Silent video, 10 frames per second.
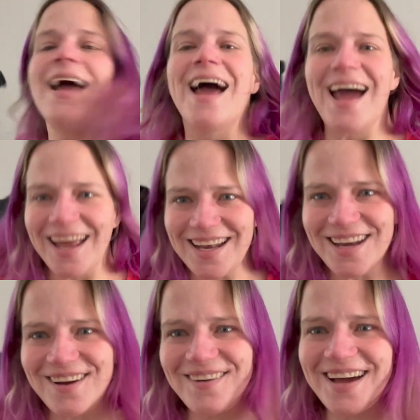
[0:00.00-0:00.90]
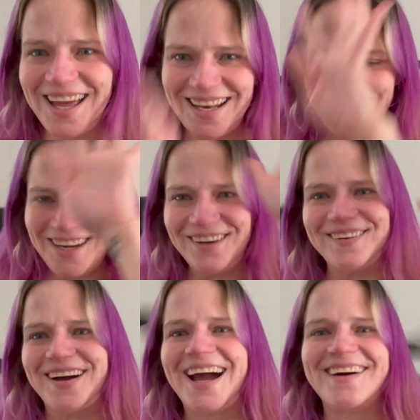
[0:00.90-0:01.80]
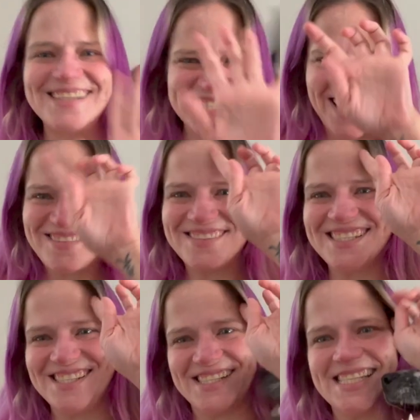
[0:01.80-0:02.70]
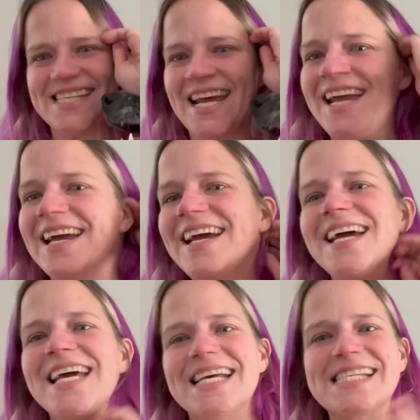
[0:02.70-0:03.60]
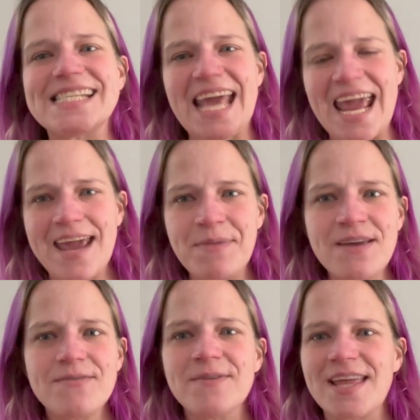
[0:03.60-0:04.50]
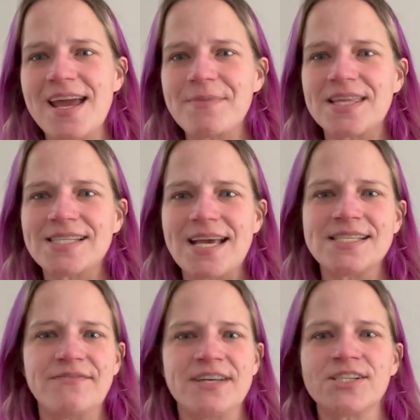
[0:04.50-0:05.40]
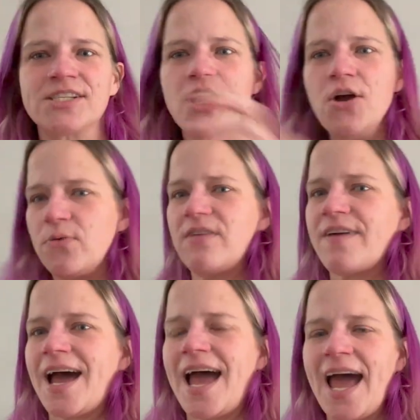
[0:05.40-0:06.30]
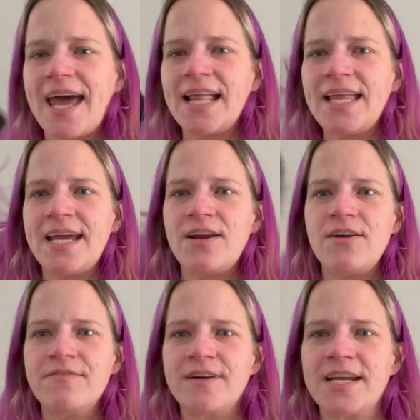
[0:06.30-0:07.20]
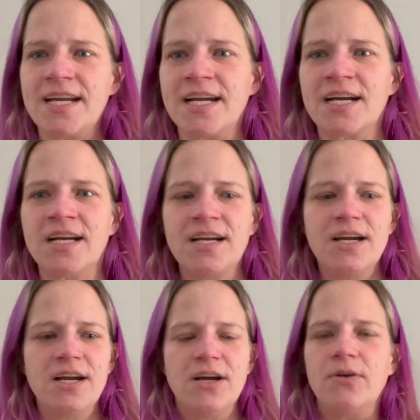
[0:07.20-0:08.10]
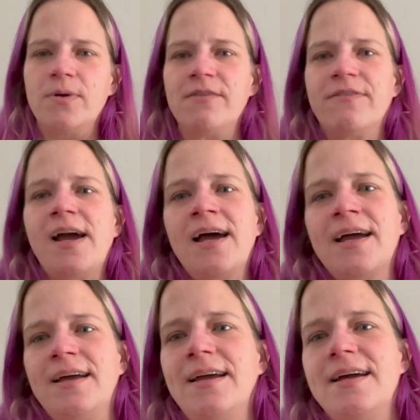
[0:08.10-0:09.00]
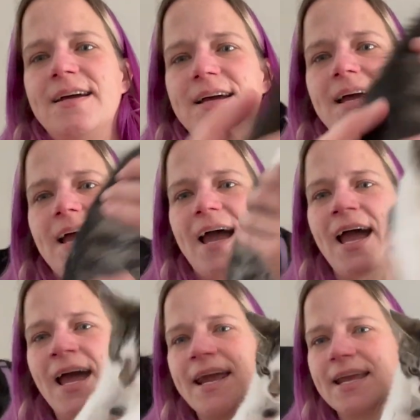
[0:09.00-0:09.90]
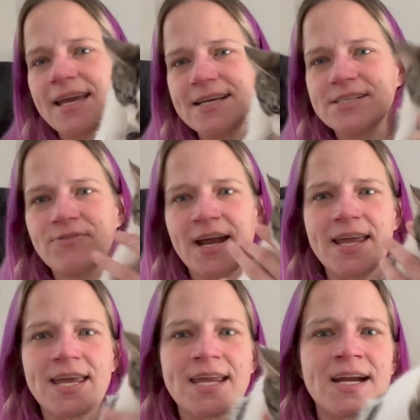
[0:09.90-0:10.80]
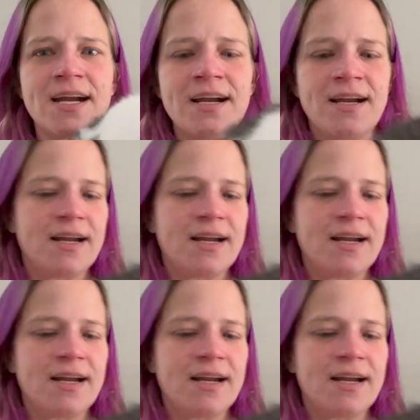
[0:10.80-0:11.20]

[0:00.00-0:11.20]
Hello. How is everyone doing today? This is Amy with Amethyst Haze Adventures. We've got Adelaide over here. We've got Atticus right here.